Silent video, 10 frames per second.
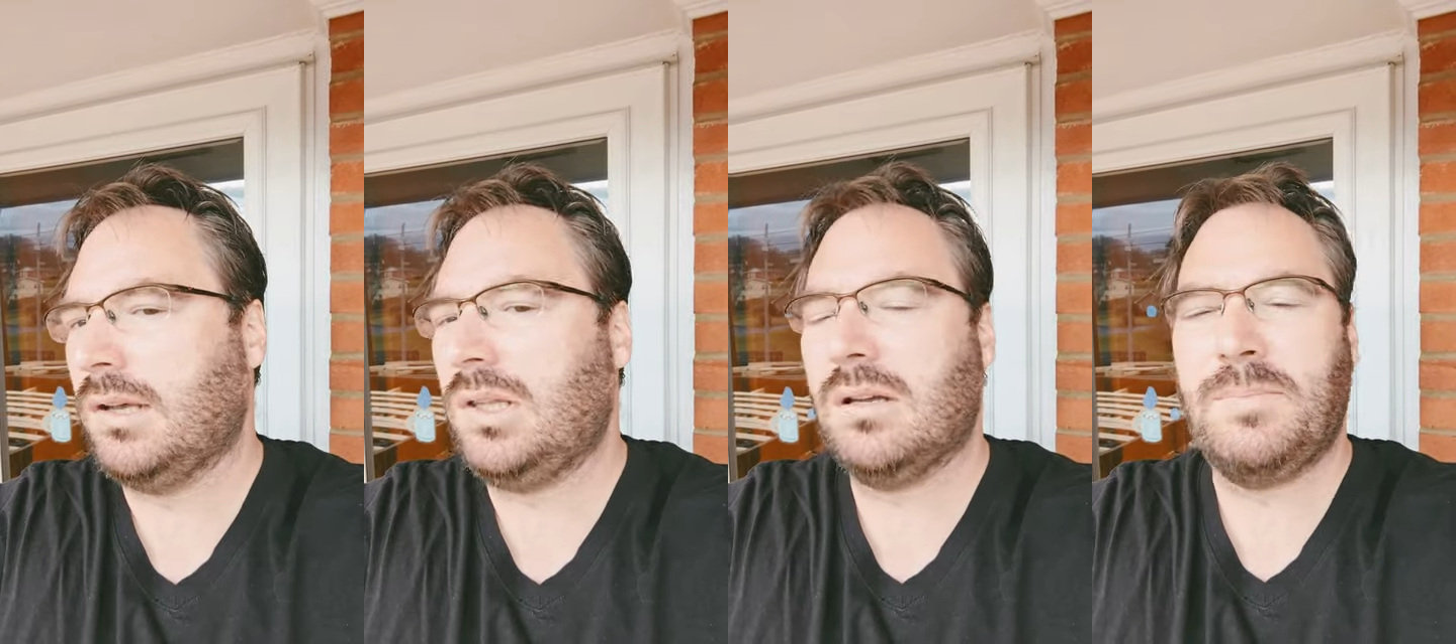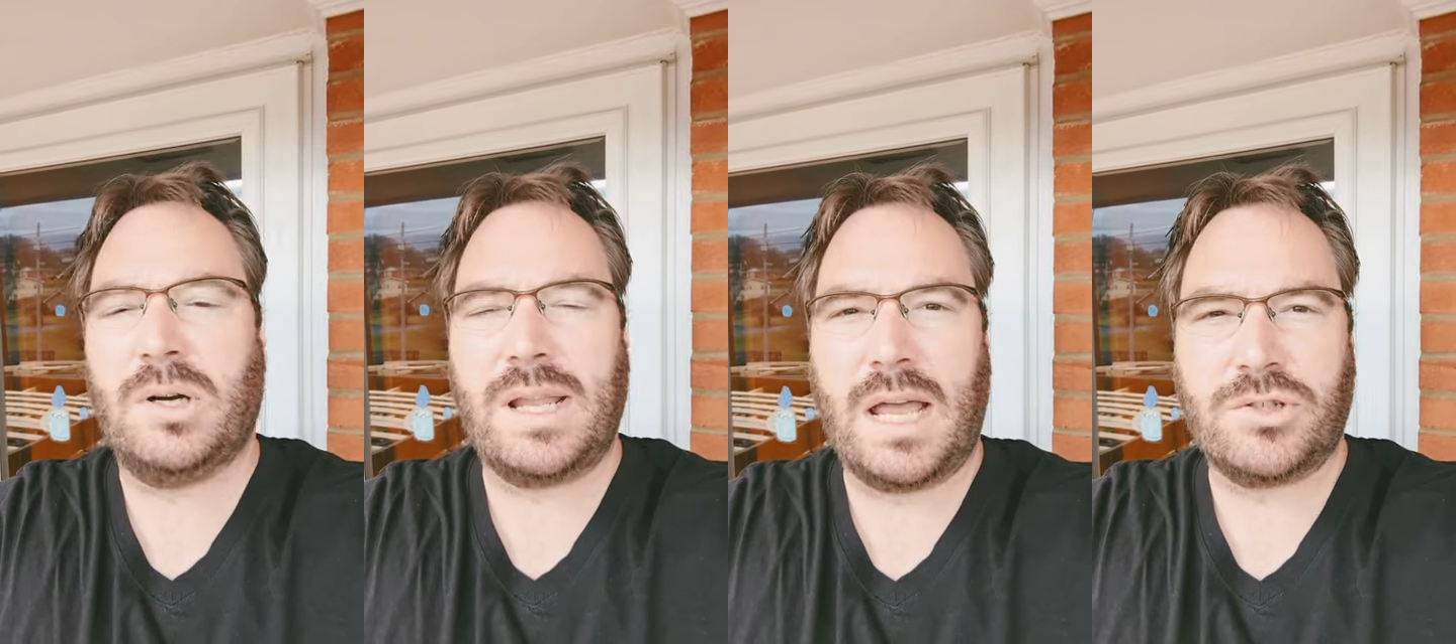It'll look
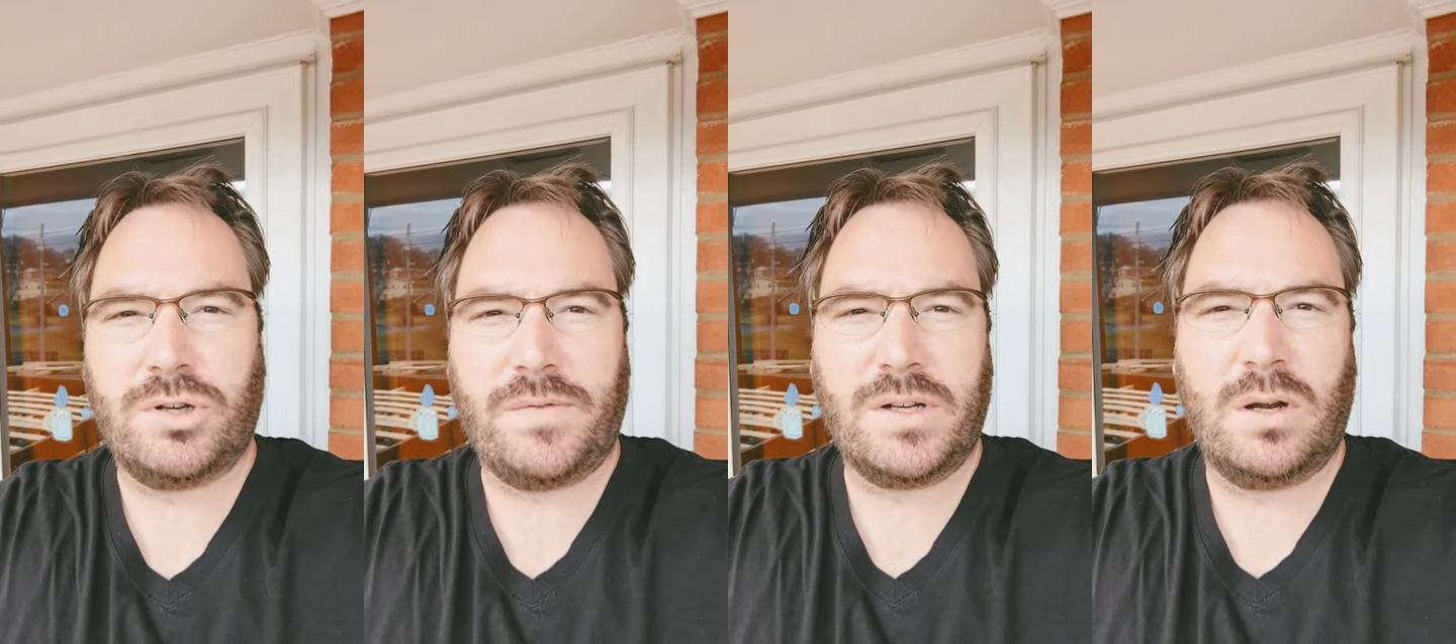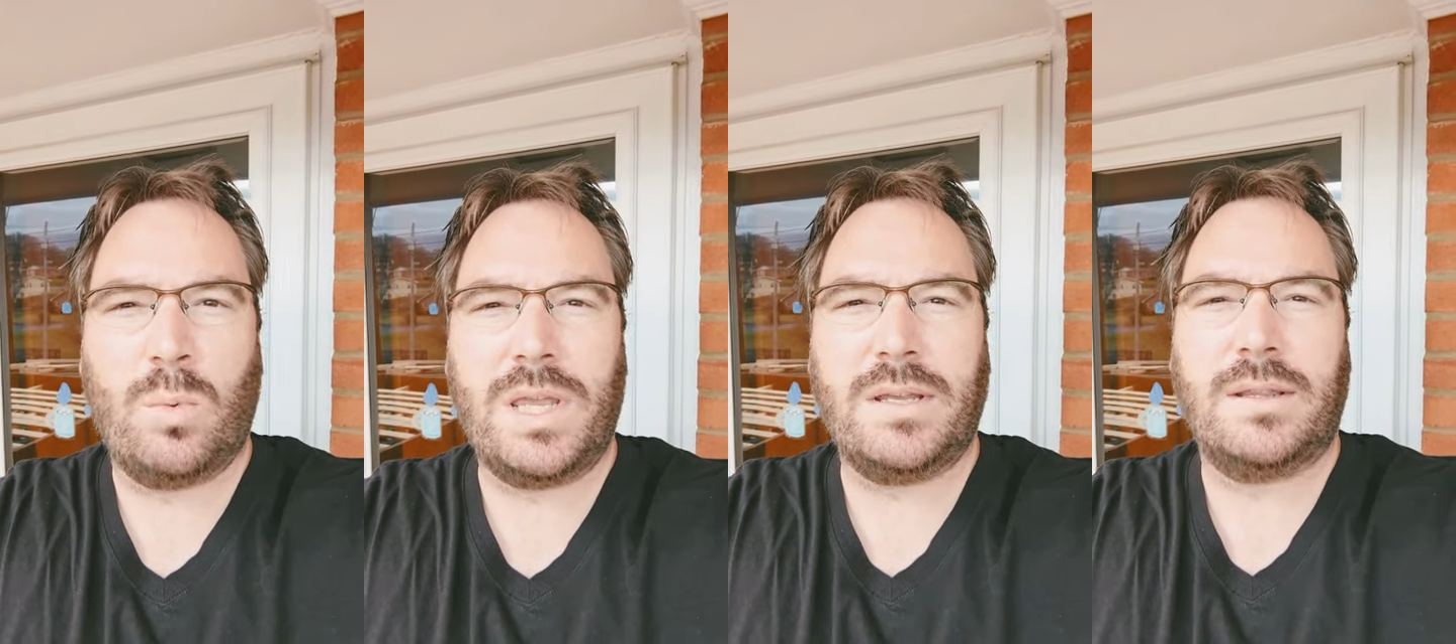more natural after a
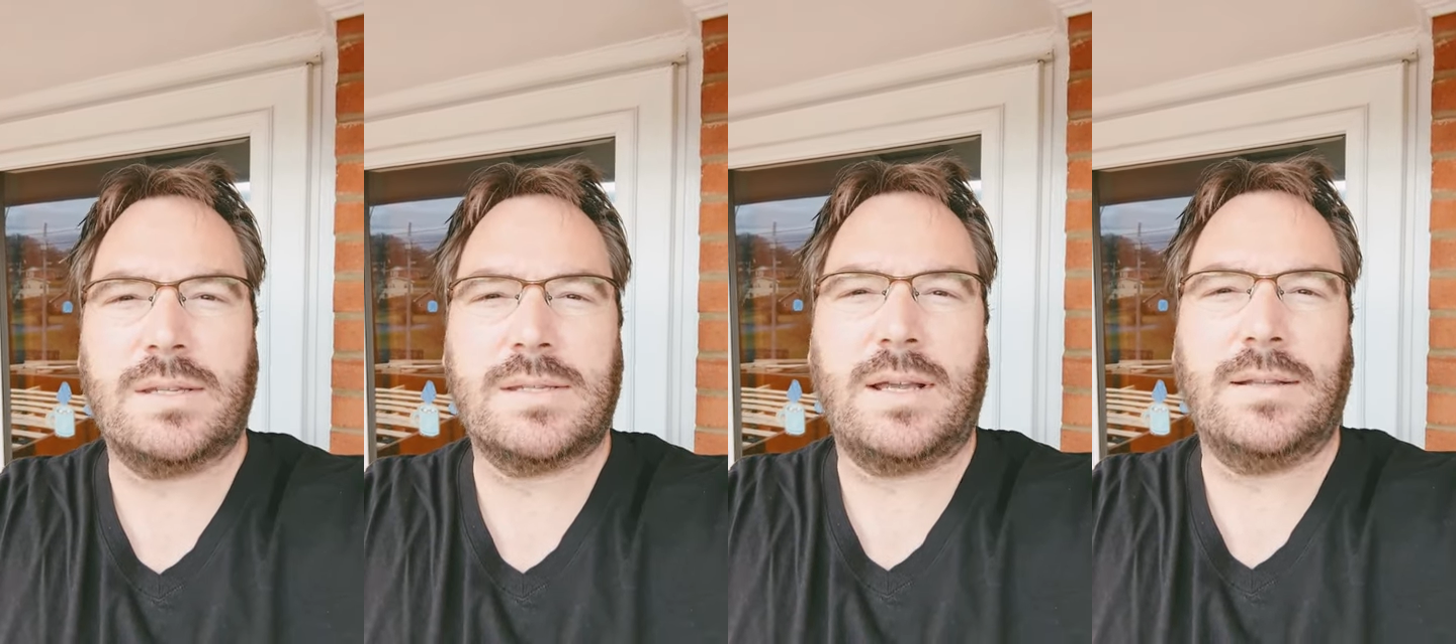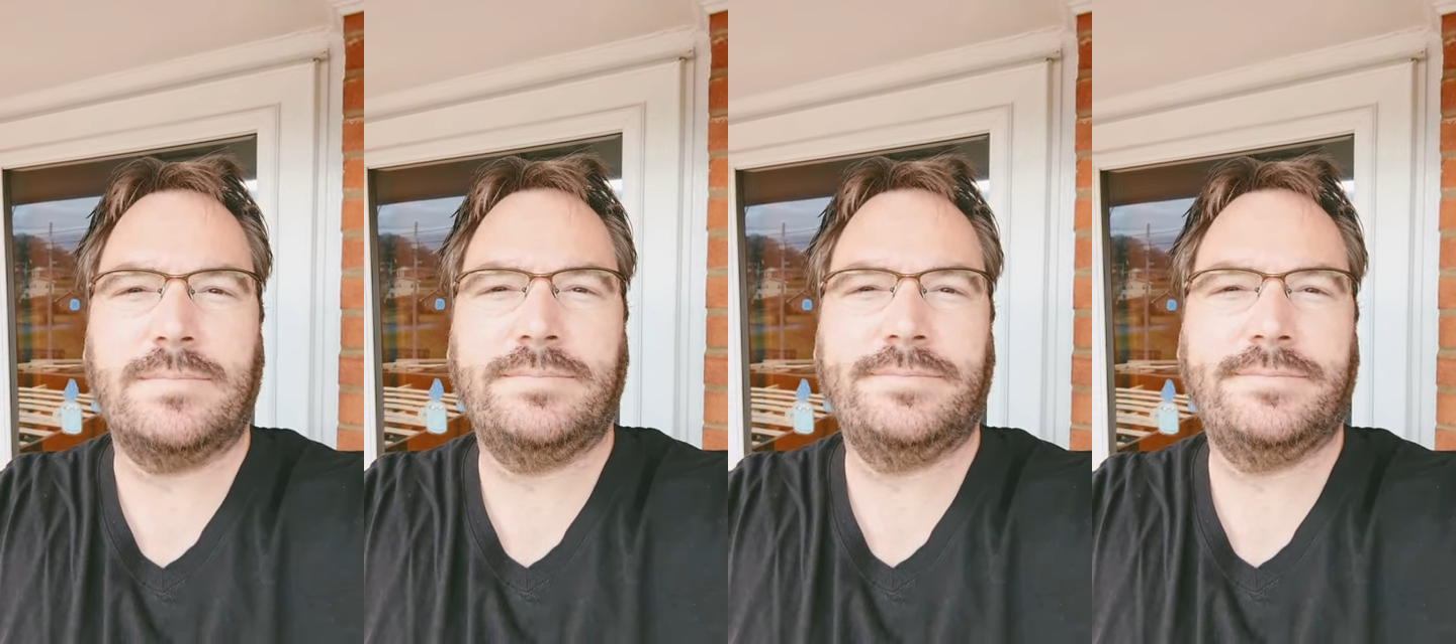week in the sun.